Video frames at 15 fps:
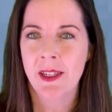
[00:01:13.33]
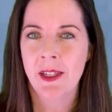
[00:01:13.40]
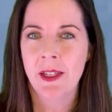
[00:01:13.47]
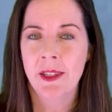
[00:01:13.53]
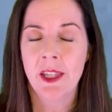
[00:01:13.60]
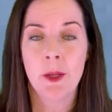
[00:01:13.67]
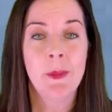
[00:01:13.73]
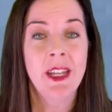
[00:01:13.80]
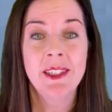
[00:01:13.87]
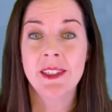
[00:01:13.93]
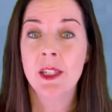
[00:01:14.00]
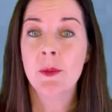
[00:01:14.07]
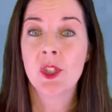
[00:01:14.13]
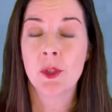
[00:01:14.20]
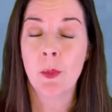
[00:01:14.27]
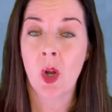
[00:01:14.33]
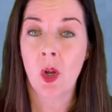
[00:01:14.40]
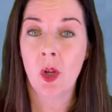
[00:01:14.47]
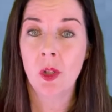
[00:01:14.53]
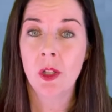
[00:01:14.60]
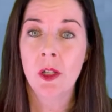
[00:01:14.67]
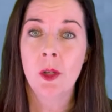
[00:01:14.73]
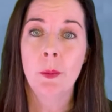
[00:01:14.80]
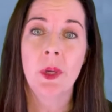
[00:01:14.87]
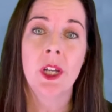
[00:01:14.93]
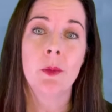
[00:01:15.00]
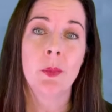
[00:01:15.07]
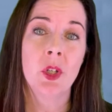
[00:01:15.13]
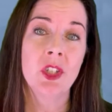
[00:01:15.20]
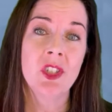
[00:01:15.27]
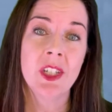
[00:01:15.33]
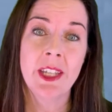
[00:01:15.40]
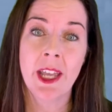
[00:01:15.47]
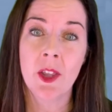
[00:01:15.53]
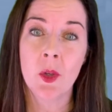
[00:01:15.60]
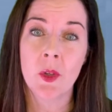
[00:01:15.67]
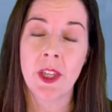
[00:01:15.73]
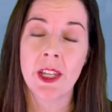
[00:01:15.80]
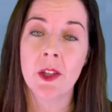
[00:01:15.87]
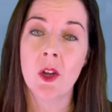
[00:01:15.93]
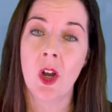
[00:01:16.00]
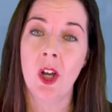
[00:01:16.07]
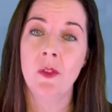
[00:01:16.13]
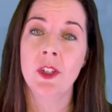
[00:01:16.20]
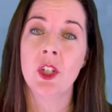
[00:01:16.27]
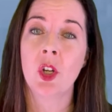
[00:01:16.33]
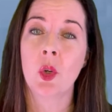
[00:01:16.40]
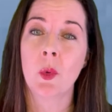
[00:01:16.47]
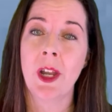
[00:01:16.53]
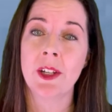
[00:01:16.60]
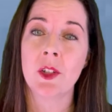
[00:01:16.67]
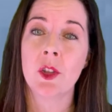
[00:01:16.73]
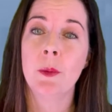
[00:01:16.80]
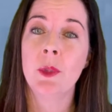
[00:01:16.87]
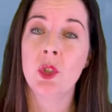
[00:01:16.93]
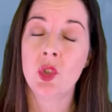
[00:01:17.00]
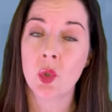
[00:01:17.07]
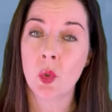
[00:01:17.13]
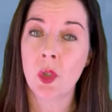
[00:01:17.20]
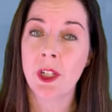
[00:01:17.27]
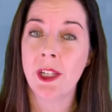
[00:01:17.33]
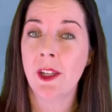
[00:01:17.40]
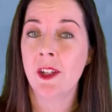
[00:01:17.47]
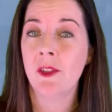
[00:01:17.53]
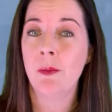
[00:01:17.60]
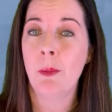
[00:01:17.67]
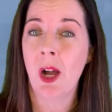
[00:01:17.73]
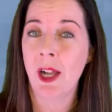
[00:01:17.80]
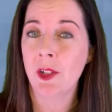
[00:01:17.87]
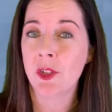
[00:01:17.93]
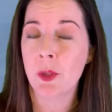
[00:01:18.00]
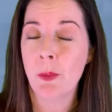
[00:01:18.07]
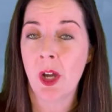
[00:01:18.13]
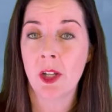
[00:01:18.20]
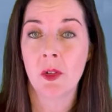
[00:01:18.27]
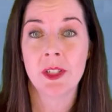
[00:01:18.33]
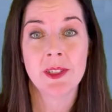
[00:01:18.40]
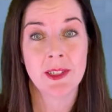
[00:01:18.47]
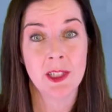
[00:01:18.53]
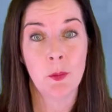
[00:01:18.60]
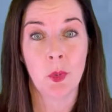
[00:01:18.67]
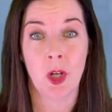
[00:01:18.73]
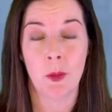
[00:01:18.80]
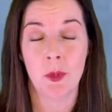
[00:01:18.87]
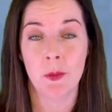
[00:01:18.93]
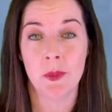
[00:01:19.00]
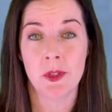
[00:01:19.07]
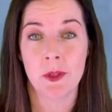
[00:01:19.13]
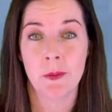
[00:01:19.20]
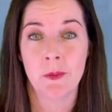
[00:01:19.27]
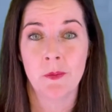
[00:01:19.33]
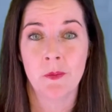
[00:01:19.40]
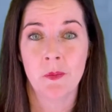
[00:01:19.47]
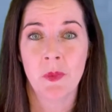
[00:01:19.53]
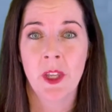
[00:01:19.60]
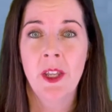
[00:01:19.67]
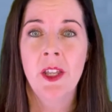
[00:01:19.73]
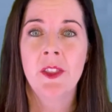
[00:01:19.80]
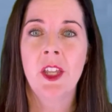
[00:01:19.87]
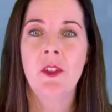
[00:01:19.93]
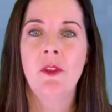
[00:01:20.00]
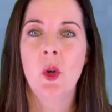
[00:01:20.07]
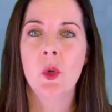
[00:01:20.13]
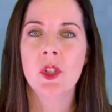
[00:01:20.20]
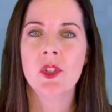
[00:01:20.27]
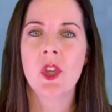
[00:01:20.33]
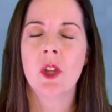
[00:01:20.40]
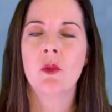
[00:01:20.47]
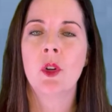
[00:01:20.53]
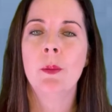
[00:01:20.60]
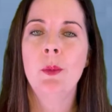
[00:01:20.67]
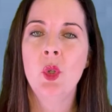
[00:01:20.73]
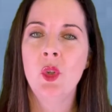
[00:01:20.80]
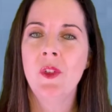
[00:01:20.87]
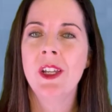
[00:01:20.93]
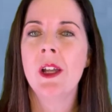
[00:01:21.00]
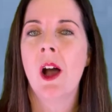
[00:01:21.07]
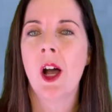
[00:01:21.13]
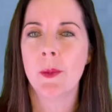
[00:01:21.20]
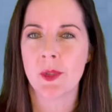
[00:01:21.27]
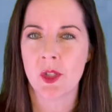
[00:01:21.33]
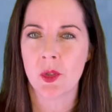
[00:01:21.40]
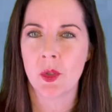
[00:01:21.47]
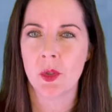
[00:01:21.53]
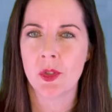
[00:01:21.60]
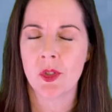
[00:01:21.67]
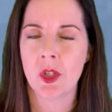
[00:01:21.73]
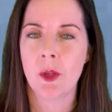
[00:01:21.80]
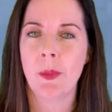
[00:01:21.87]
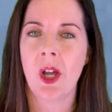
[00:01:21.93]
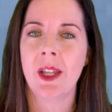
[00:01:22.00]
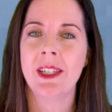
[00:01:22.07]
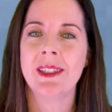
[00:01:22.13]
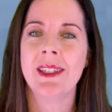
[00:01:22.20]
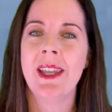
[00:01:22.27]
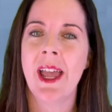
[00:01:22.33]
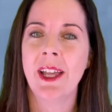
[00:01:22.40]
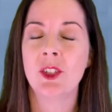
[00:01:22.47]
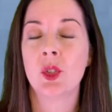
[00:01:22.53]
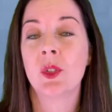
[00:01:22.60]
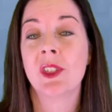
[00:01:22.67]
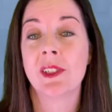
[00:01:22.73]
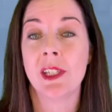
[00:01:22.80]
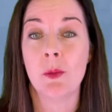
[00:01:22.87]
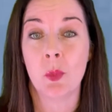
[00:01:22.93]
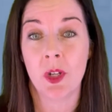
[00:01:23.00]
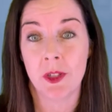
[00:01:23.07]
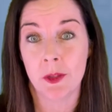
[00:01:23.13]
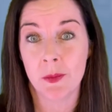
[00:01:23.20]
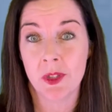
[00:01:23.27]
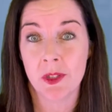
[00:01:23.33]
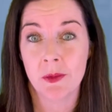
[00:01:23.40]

They may seem small, but put together they can often correct the majority of mild to moderate sleep problems. They focus on removing obstacles to the body's natural sleep rhythms.